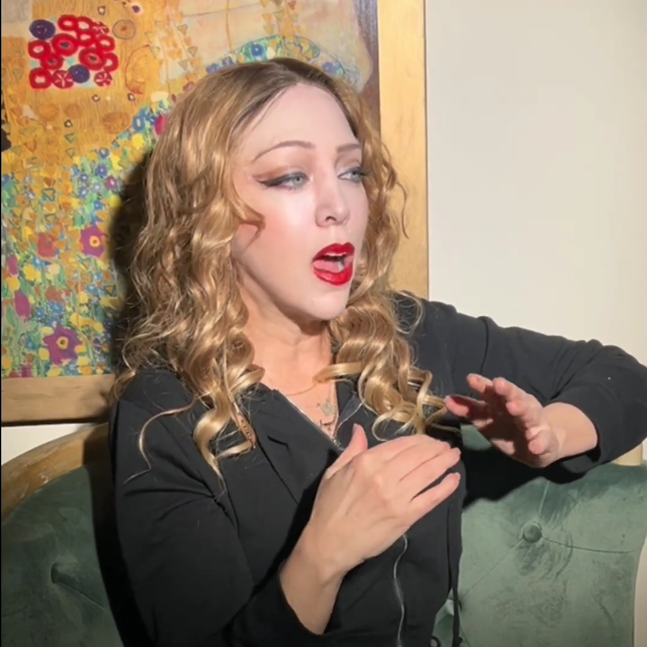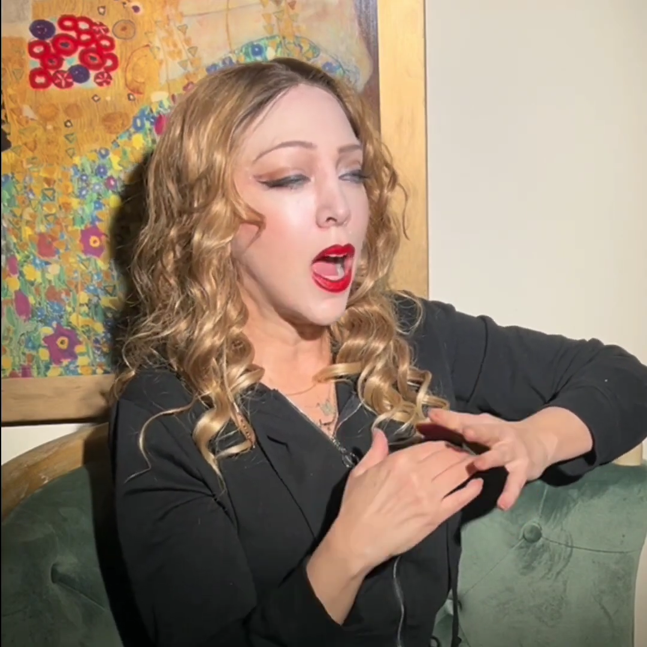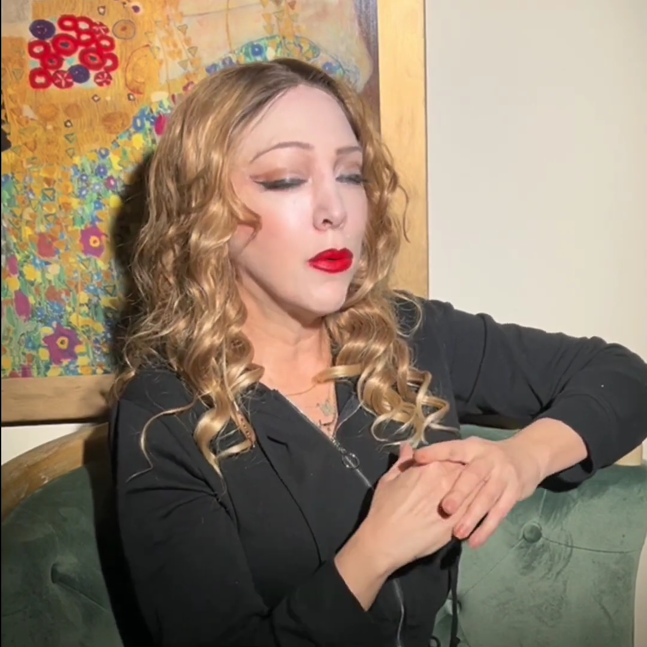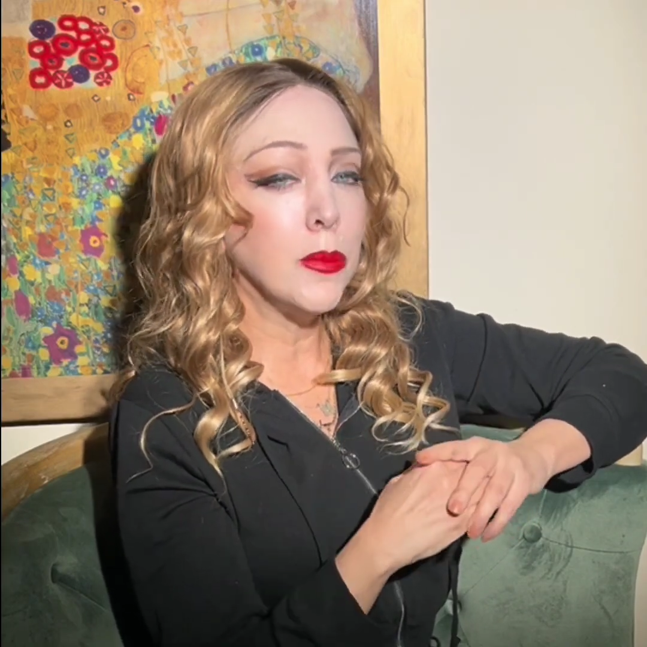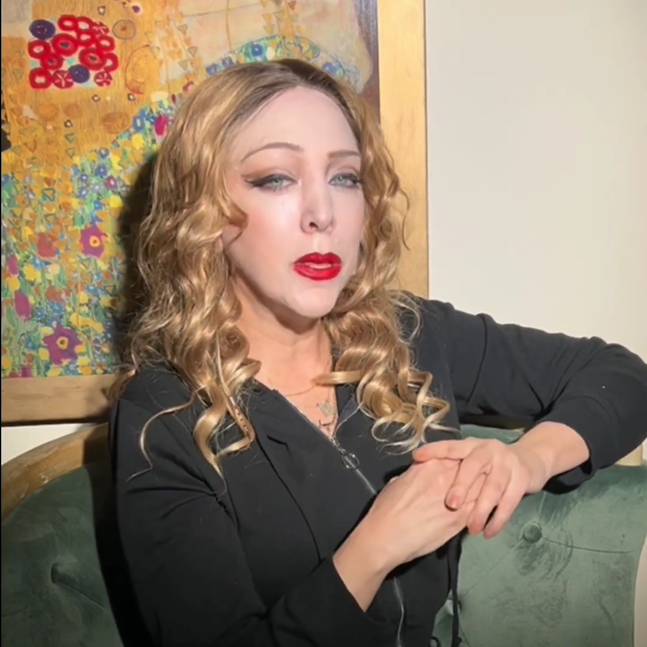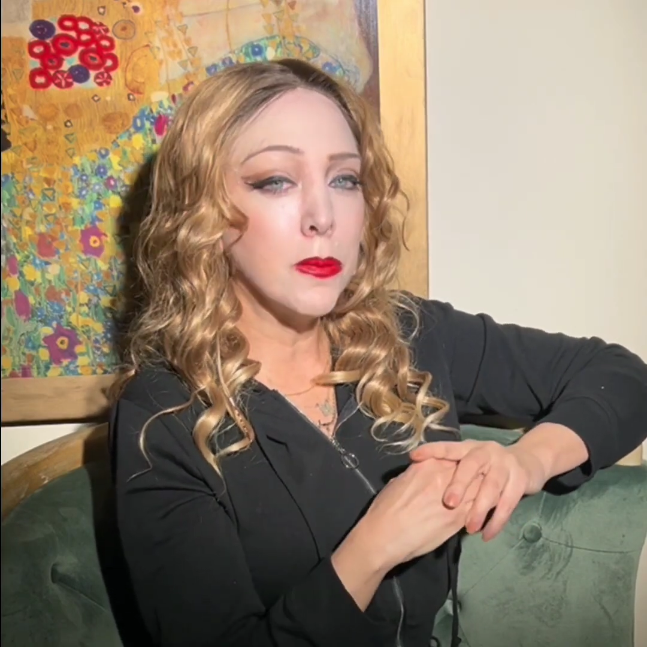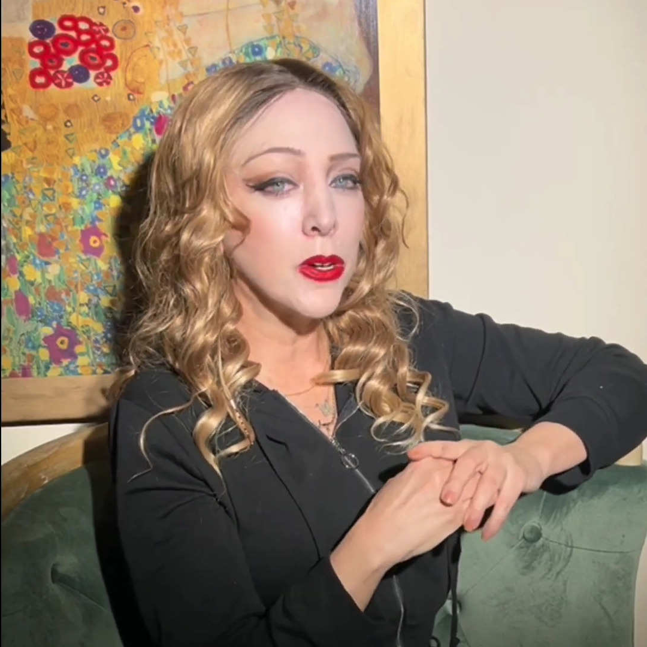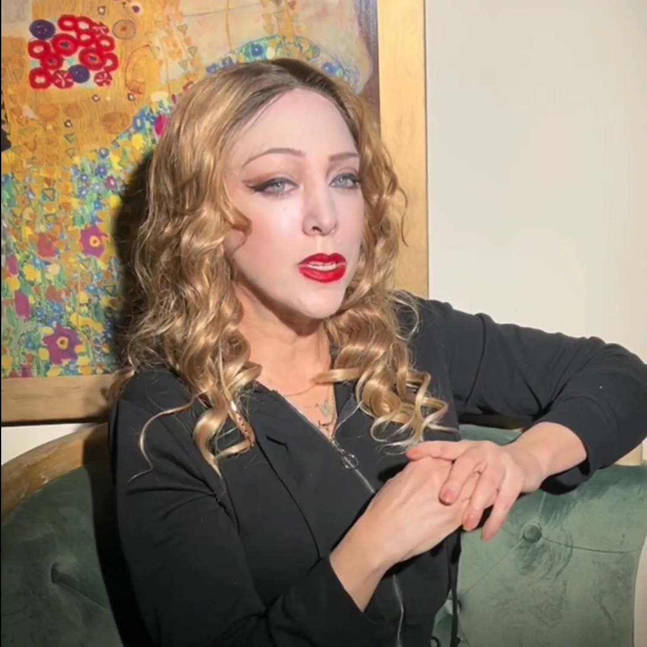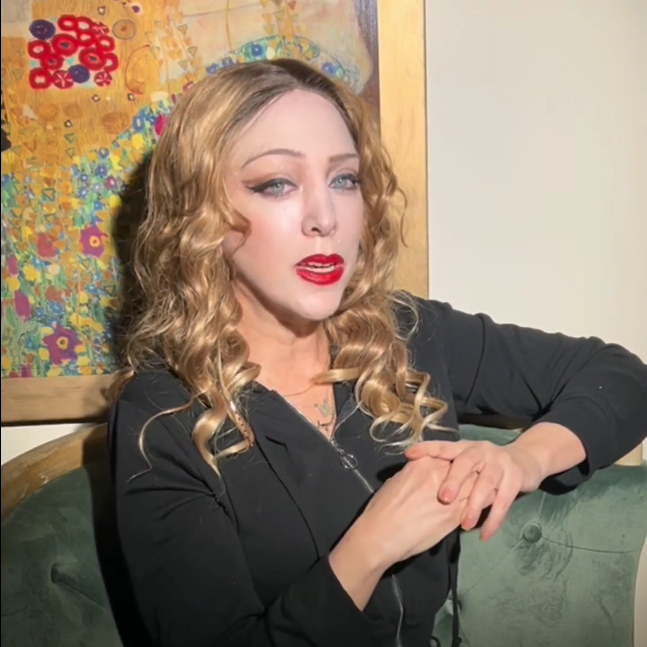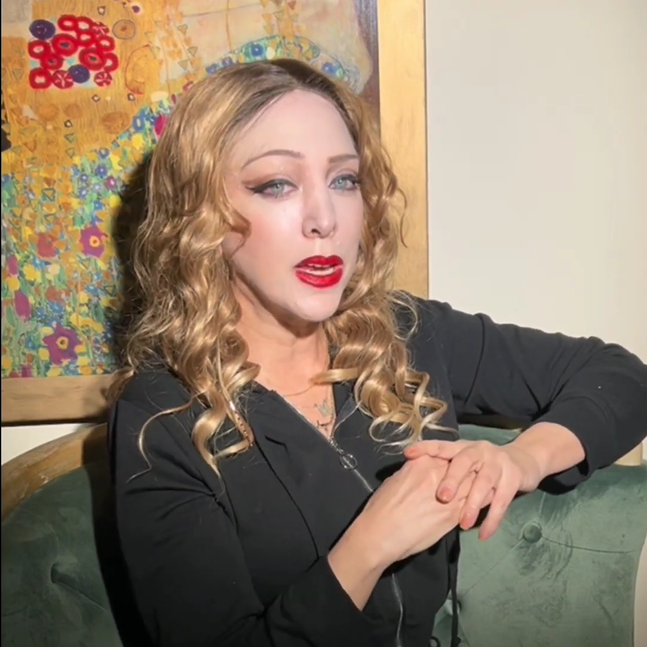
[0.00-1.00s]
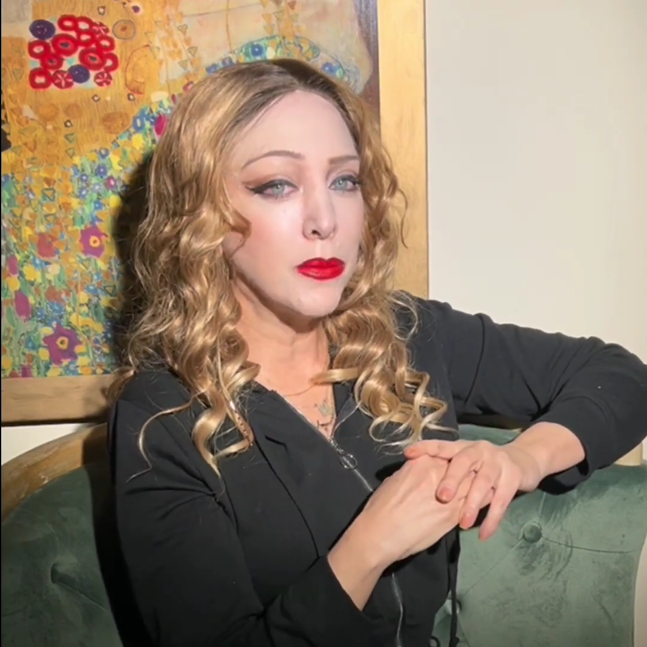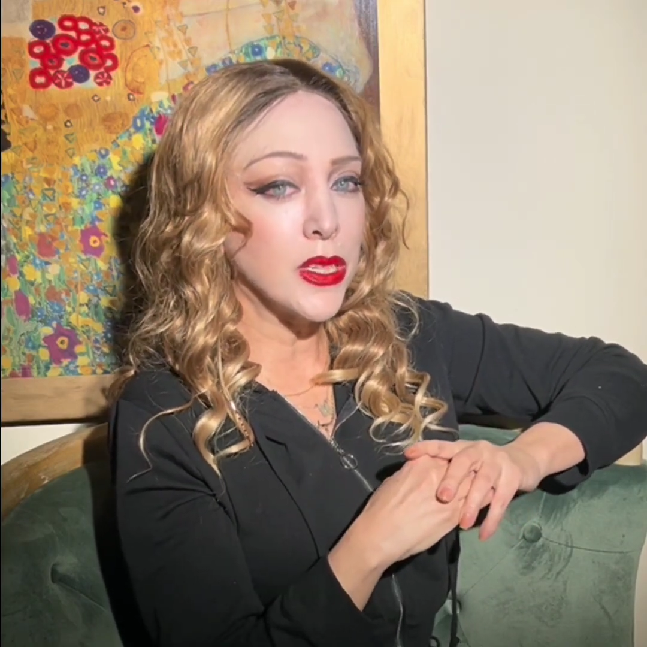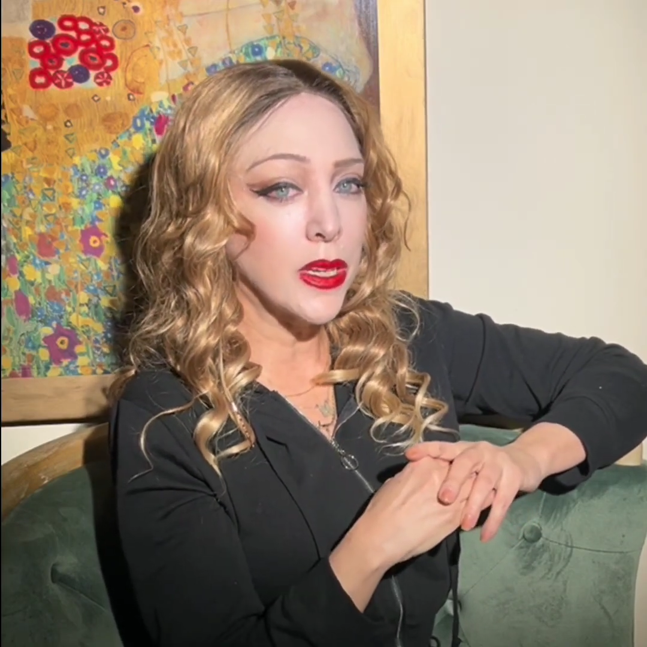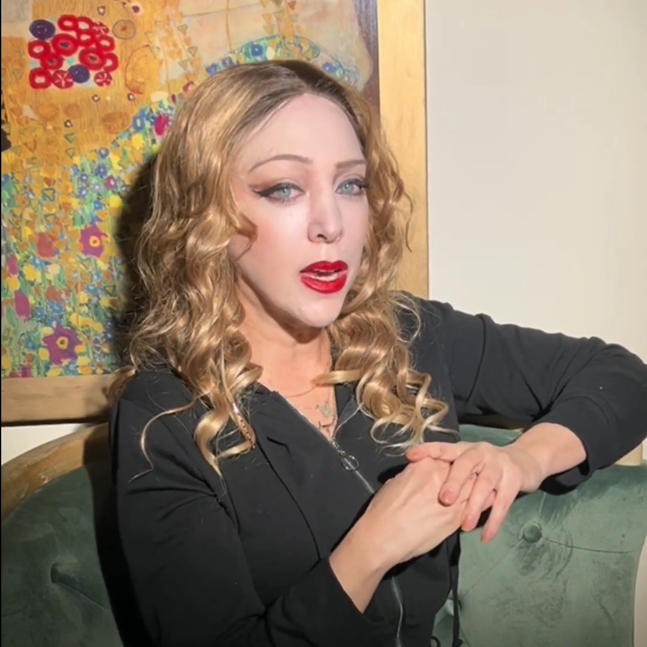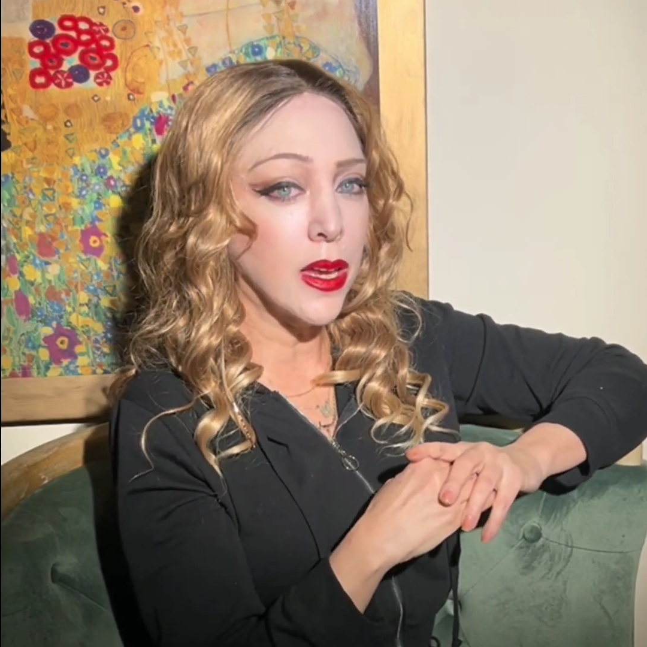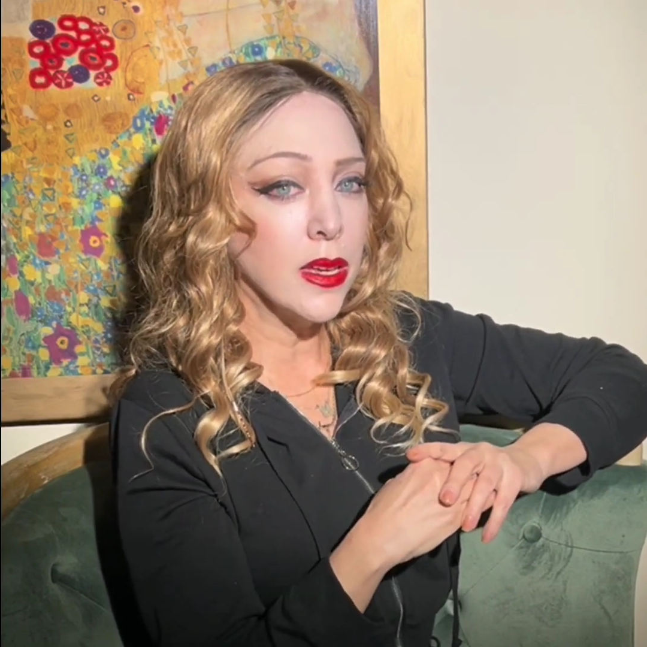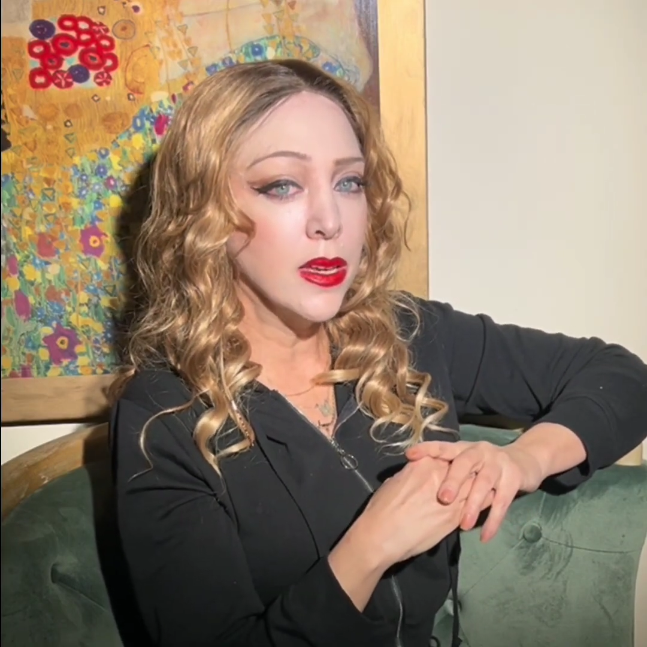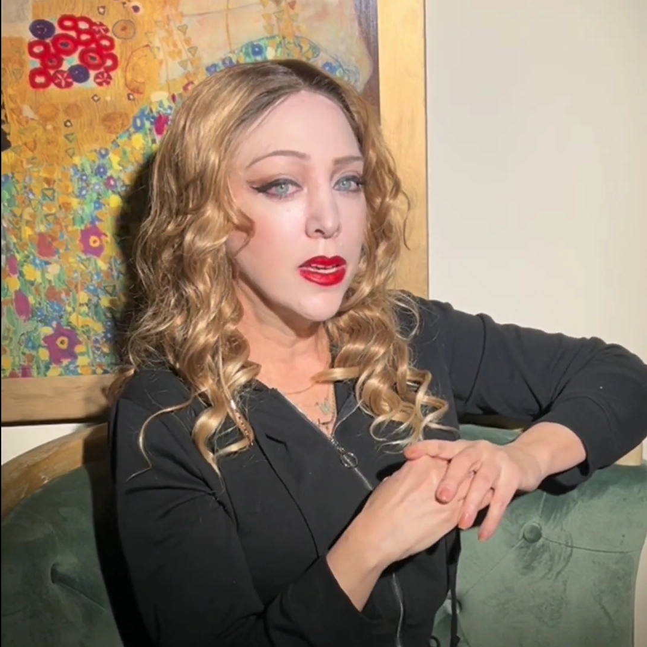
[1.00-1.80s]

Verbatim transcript: I would be the person I am today.